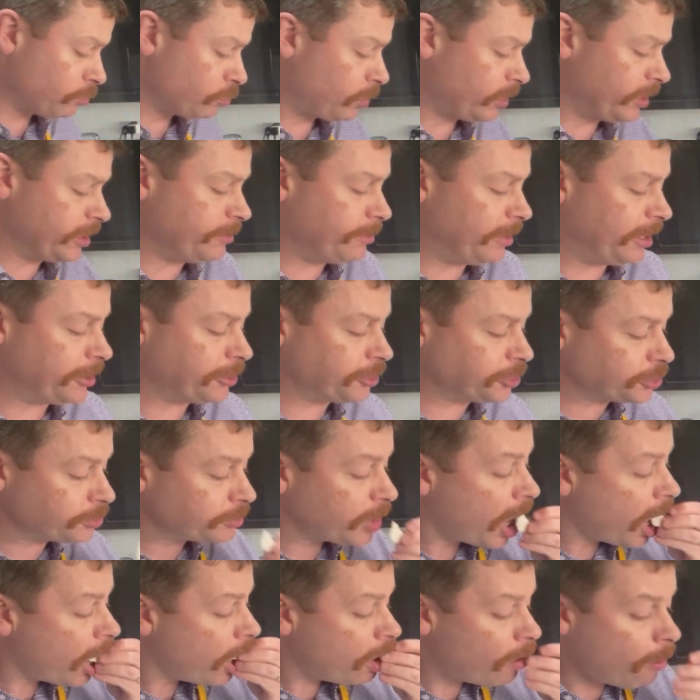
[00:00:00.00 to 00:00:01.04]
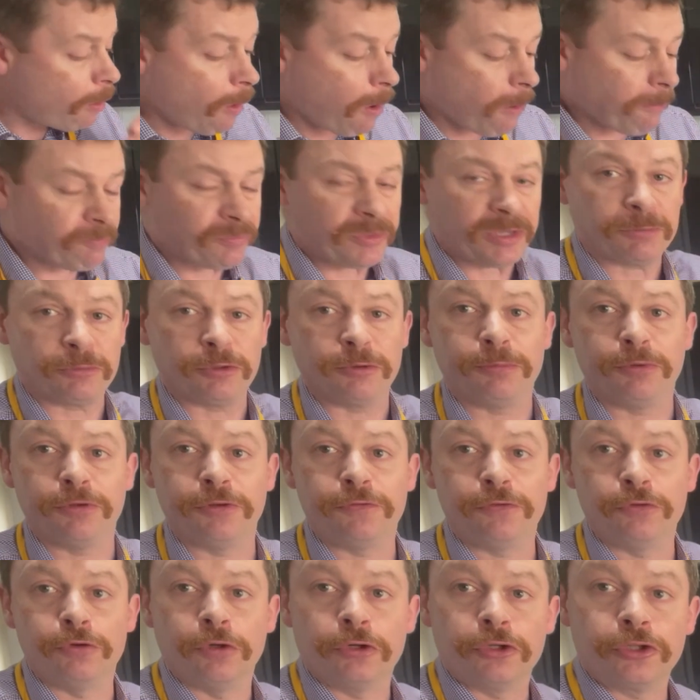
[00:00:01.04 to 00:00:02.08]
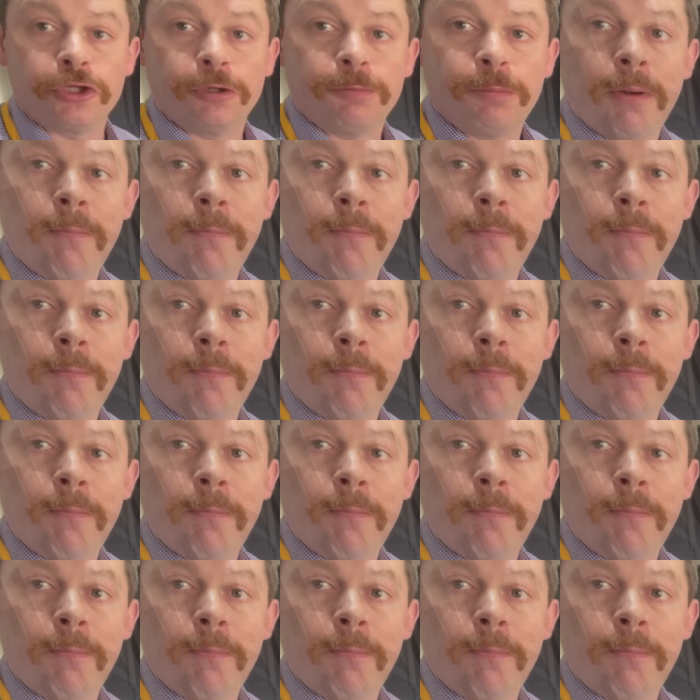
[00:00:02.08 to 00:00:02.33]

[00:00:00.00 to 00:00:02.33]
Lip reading: 20 minutes. And then we'll put the fruit on top.